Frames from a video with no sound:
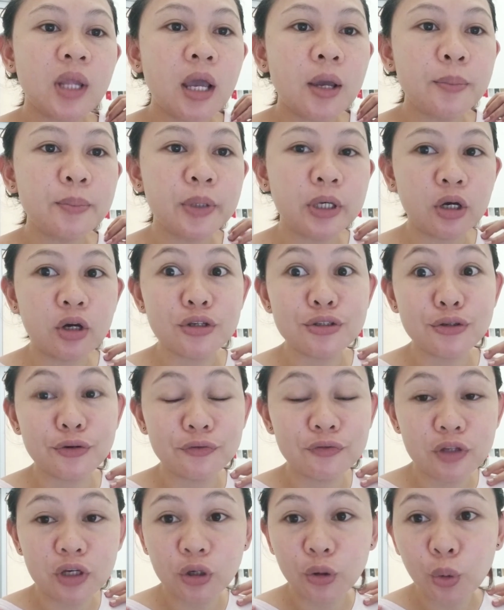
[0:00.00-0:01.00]
because
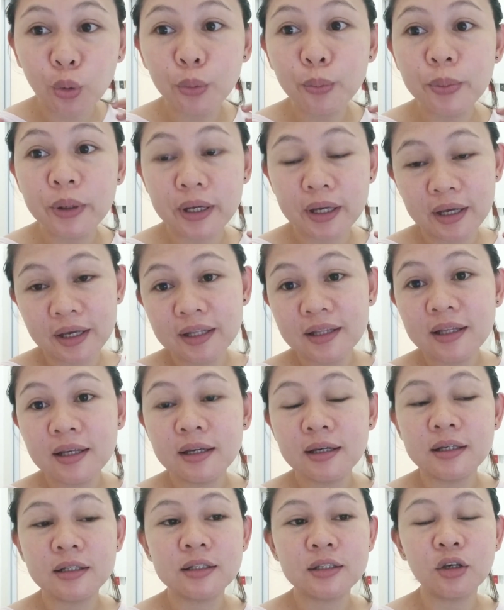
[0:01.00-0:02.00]
of the COVID,
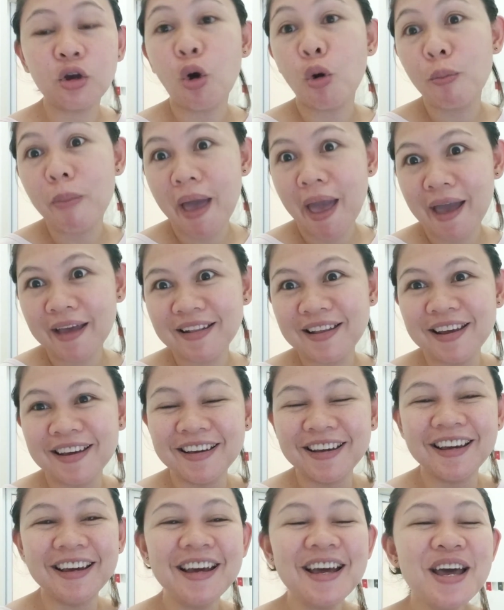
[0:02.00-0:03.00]

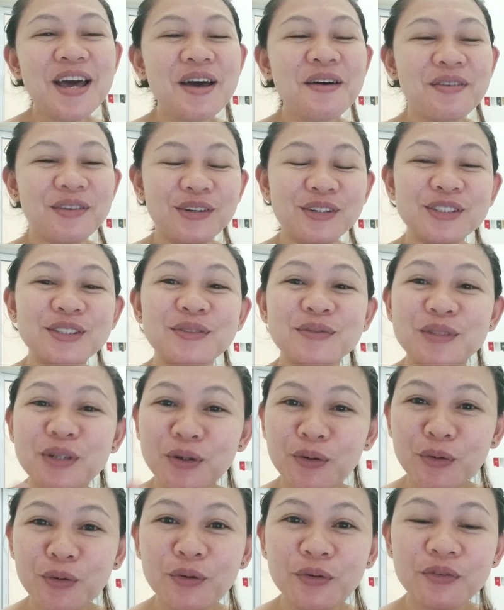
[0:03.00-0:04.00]
because of the
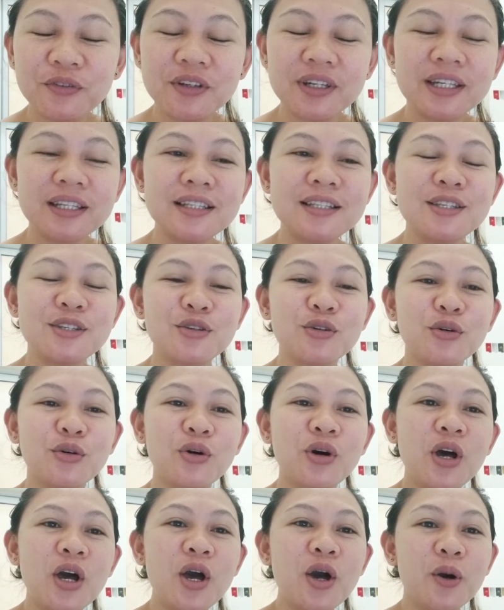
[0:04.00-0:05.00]
COVID, so
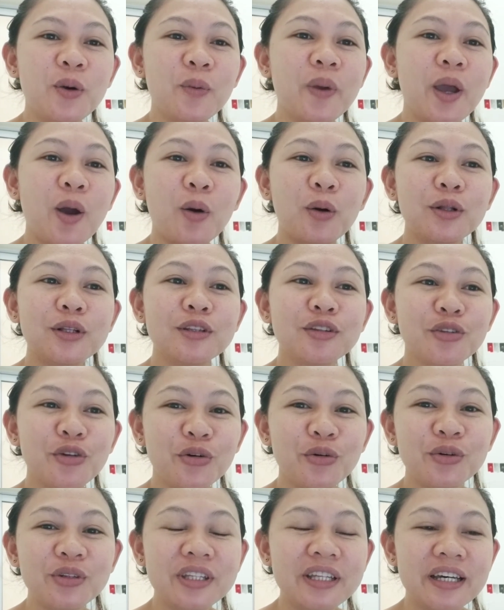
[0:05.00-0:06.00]
we all
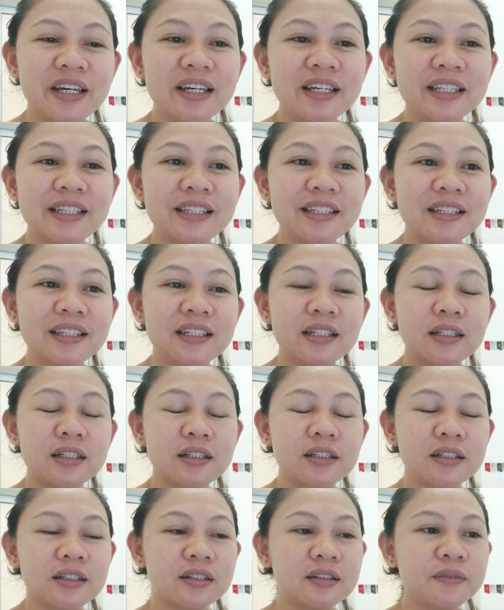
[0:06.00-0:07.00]
know that
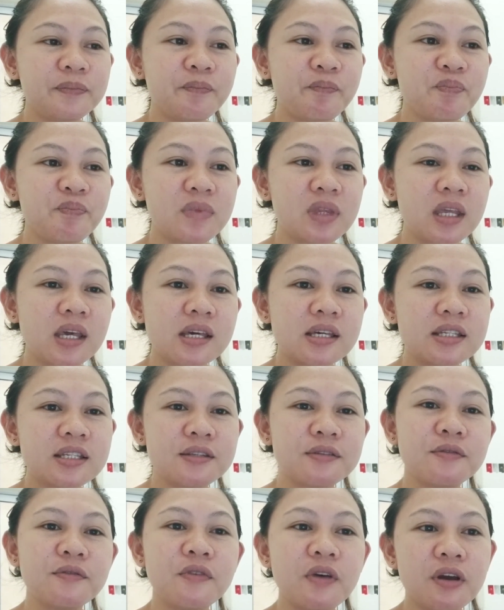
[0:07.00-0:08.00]

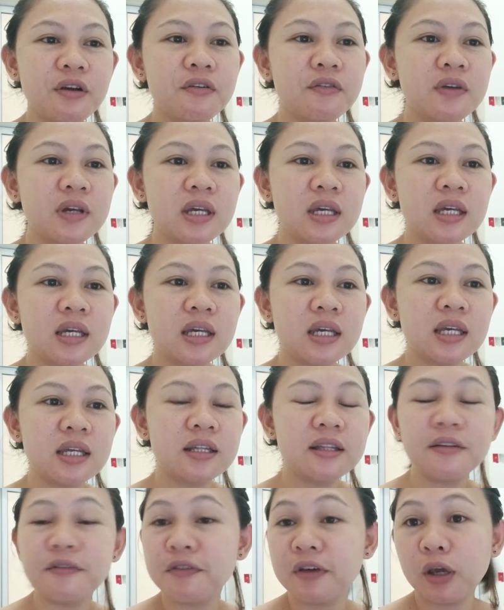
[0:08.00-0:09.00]
it's very
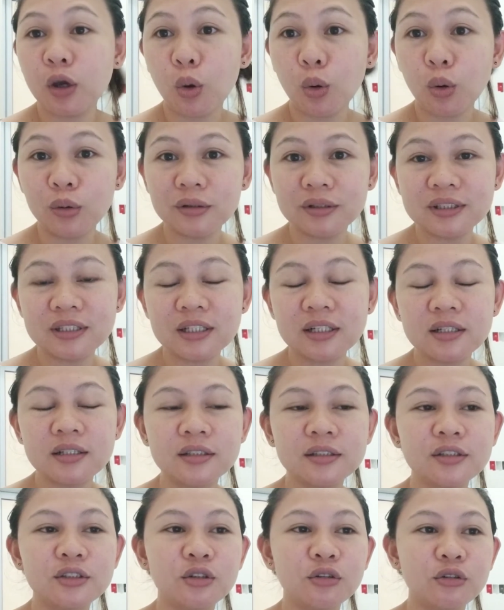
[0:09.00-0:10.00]
difficult.
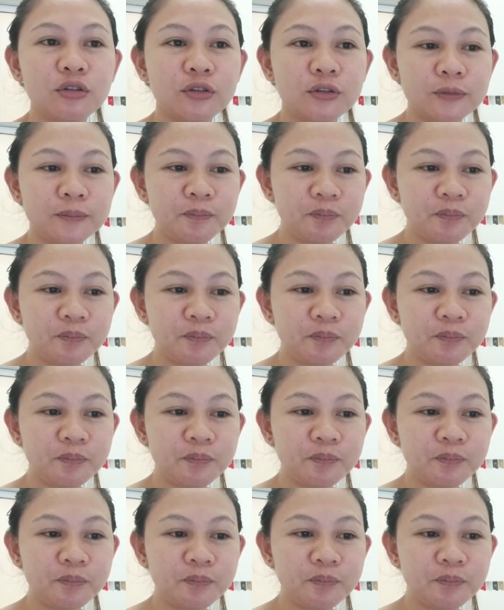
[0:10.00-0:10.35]
So